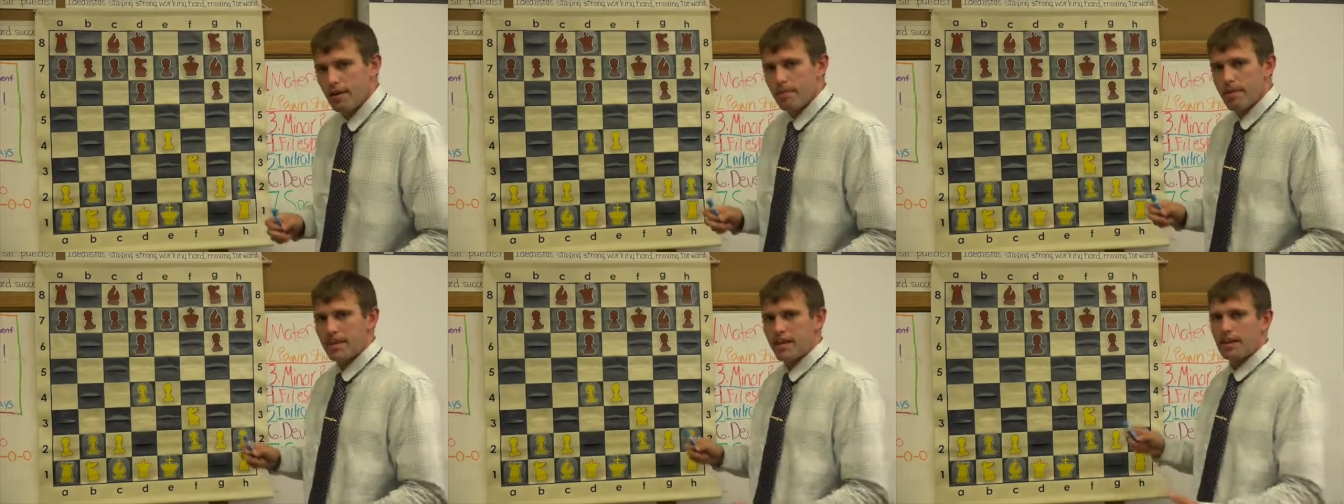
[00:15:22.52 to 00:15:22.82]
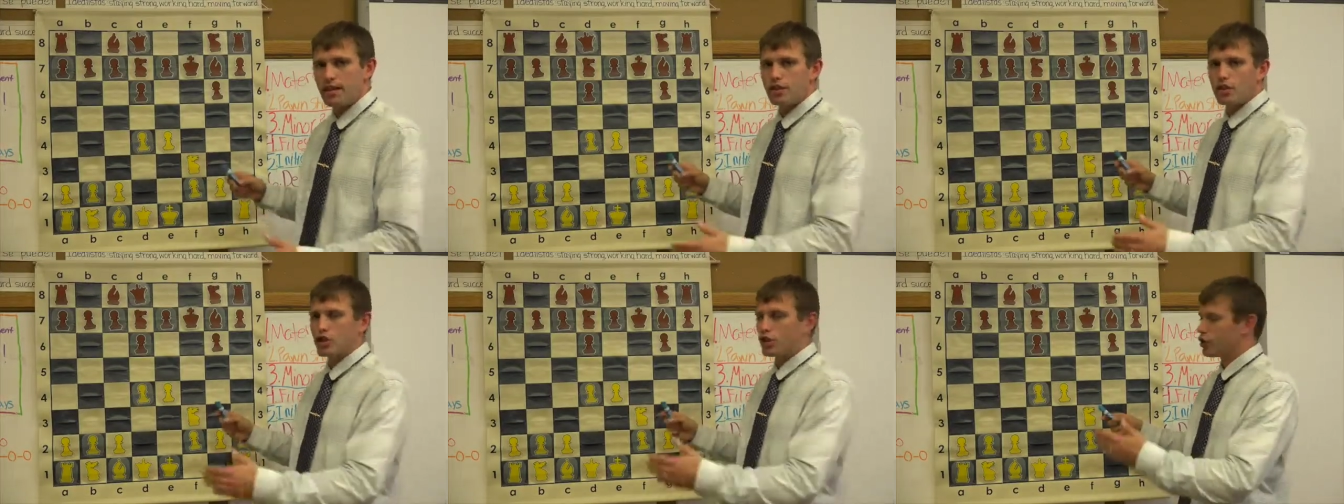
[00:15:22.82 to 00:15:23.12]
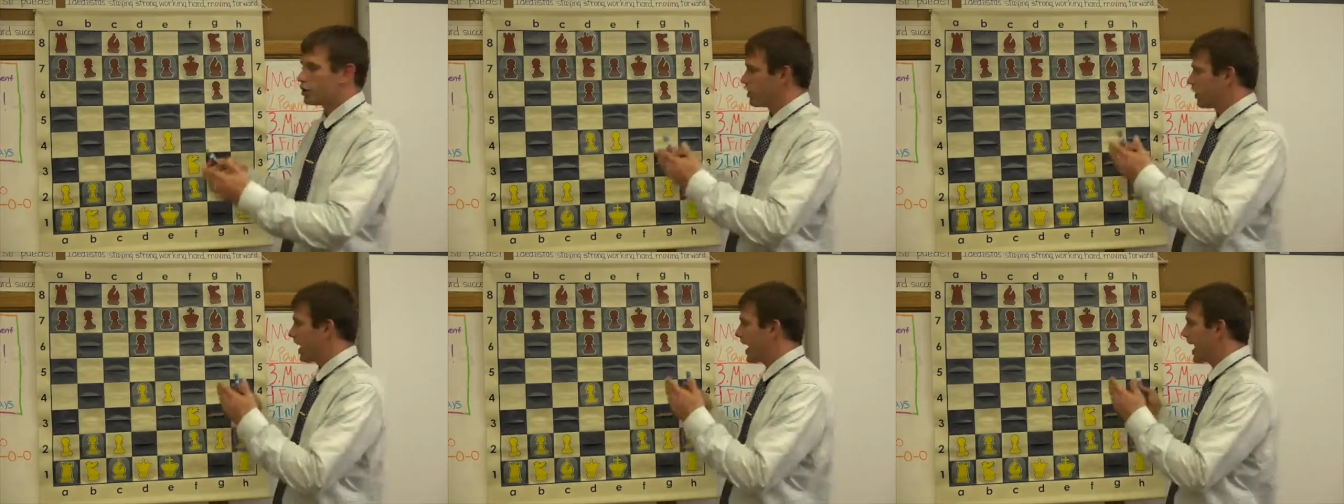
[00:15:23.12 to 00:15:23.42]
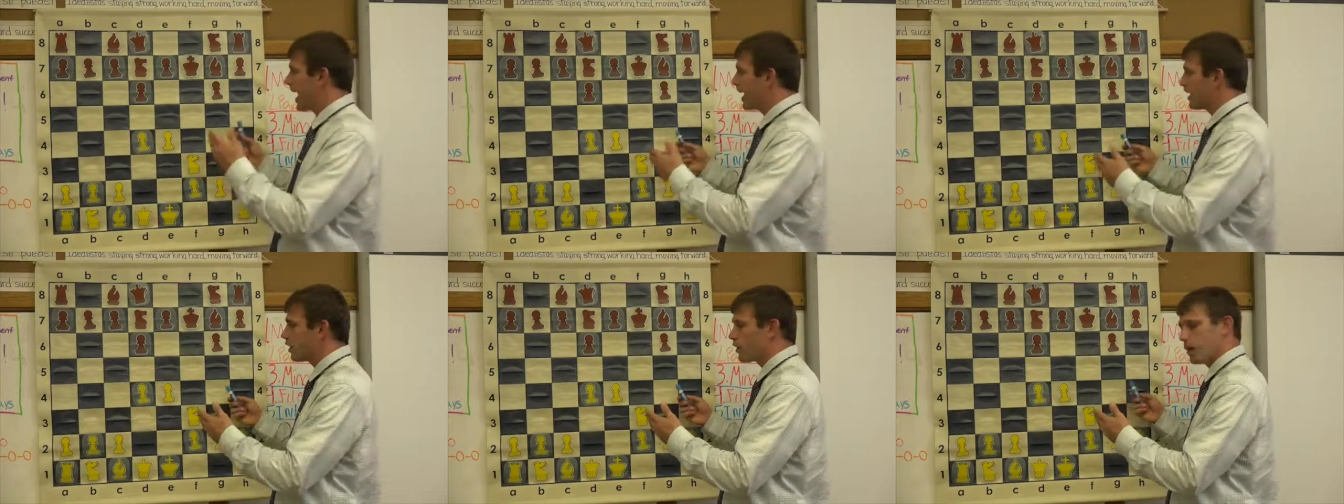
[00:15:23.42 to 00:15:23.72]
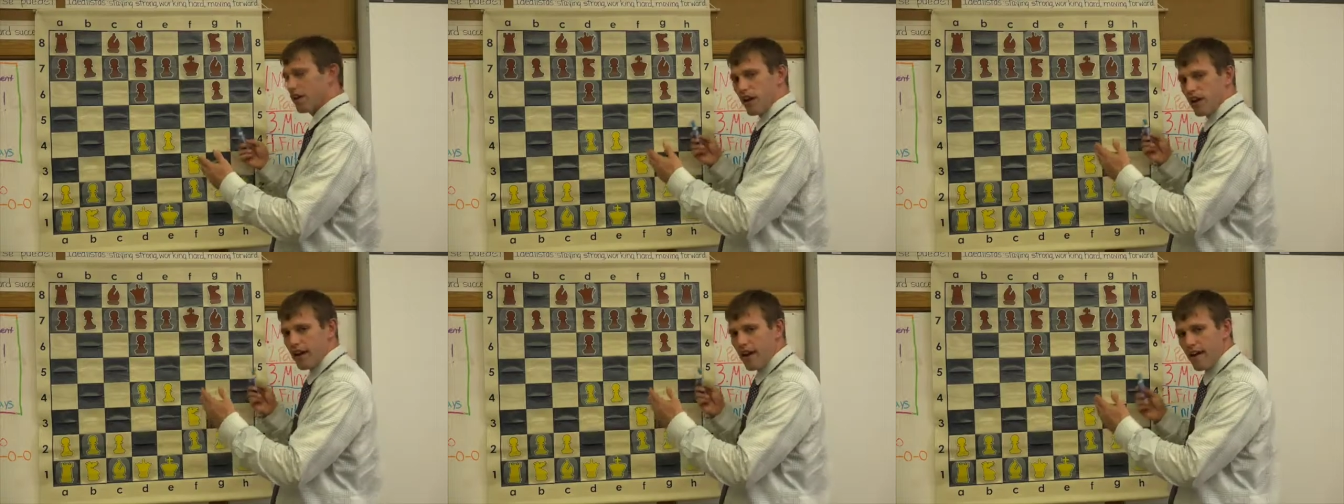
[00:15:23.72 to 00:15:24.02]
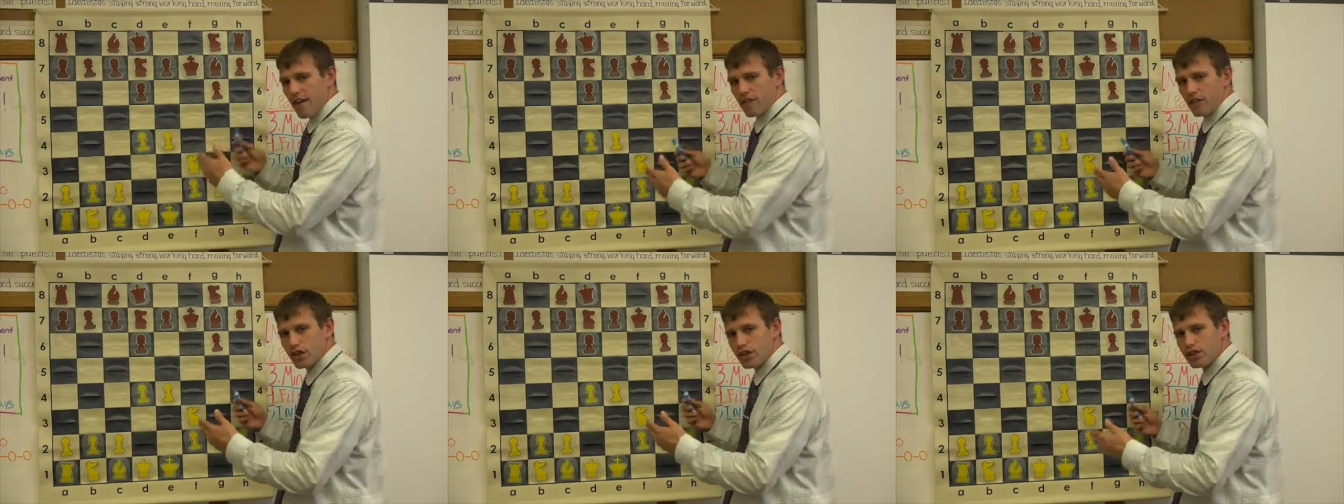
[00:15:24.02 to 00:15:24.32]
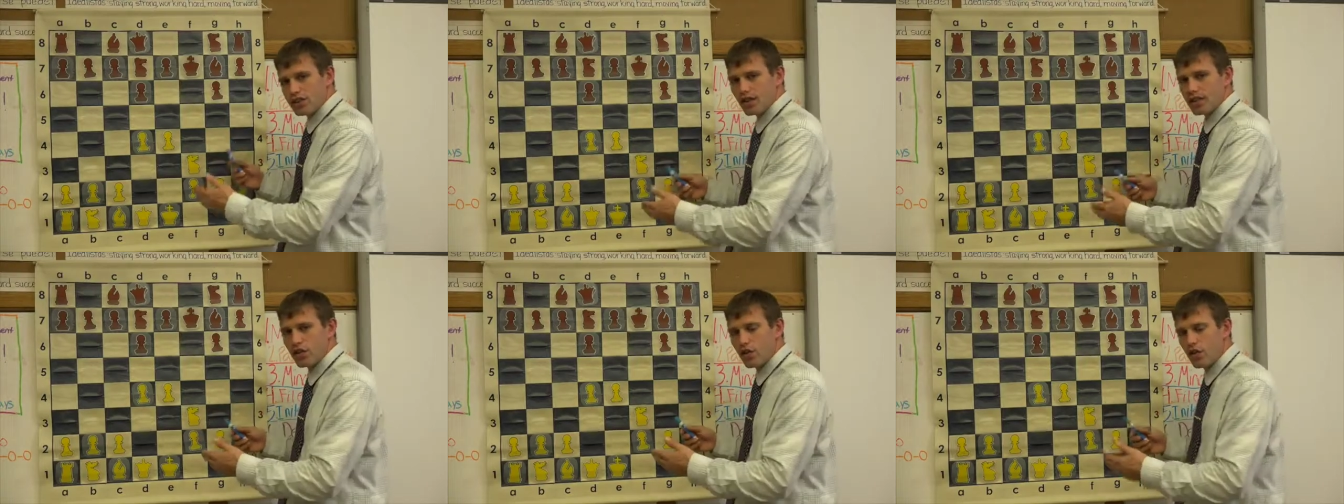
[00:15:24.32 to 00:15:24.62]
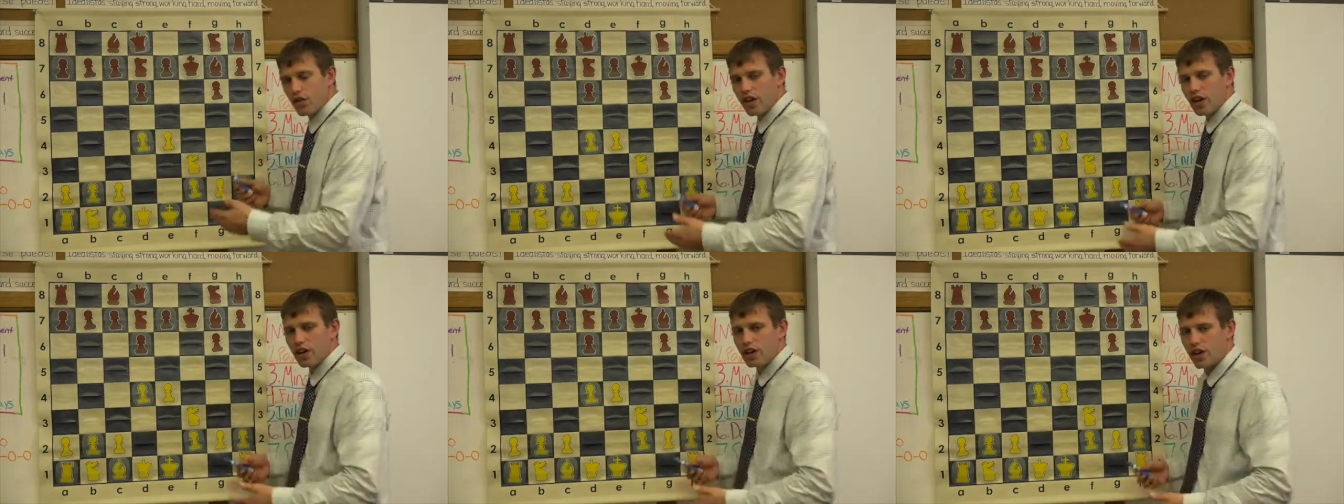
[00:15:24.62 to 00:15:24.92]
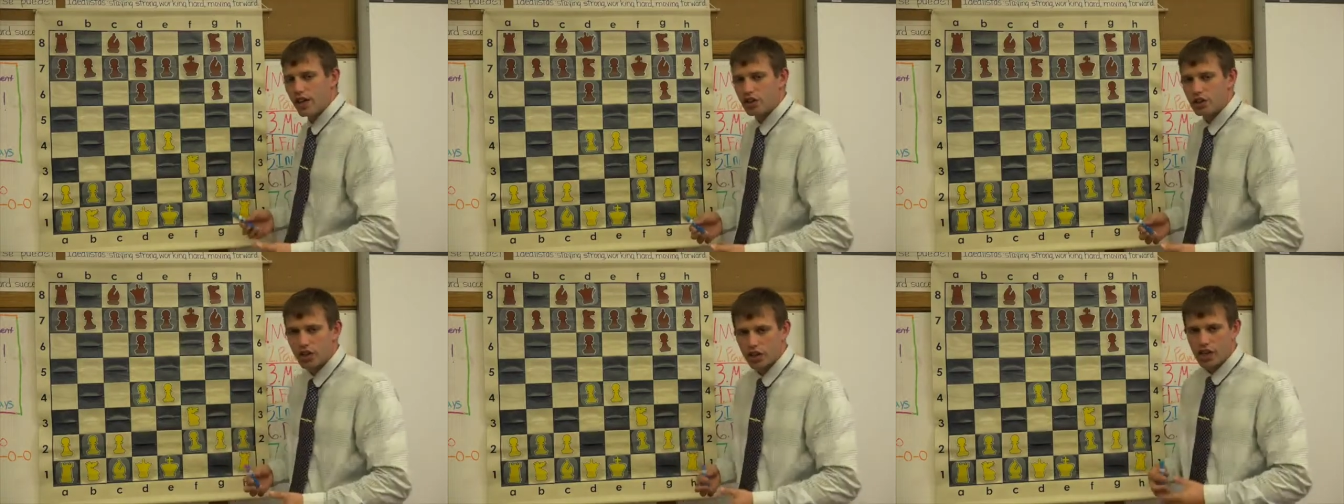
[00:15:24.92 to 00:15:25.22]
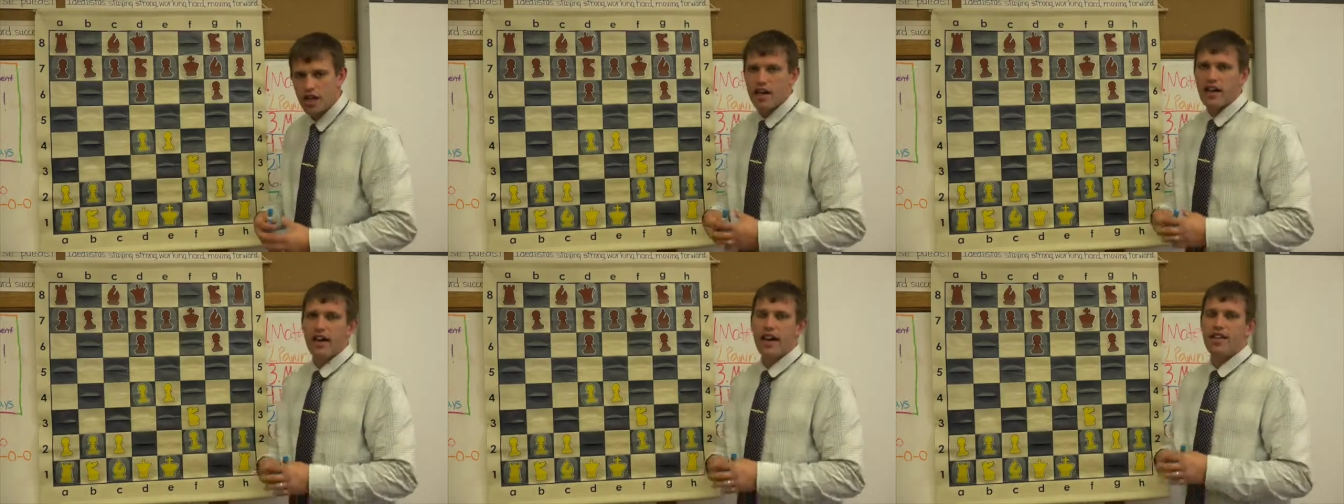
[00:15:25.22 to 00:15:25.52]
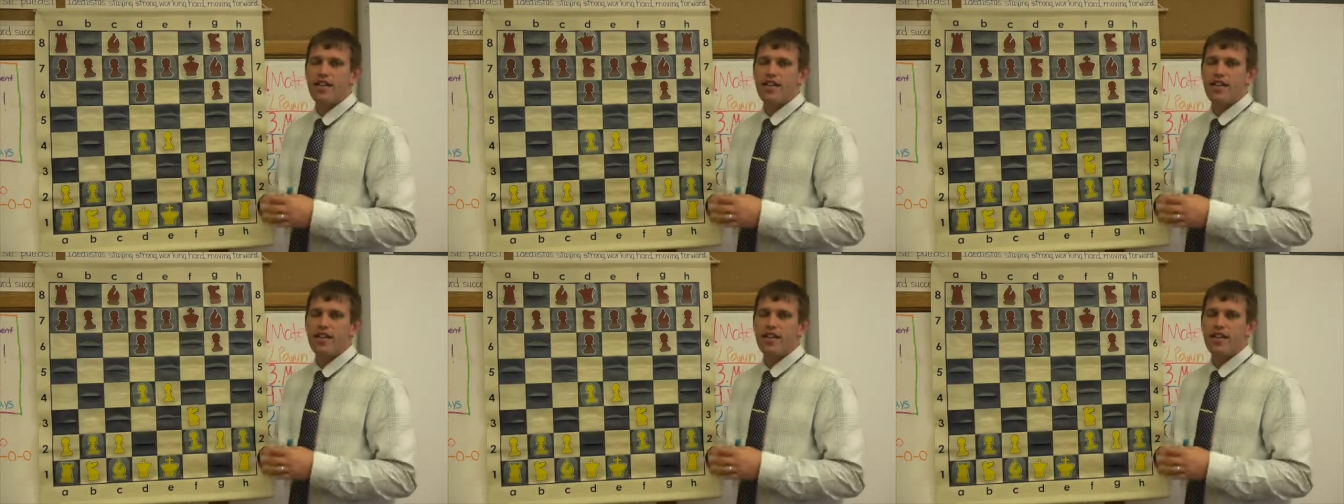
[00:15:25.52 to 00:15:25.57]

making sure you're accurate on every single variation,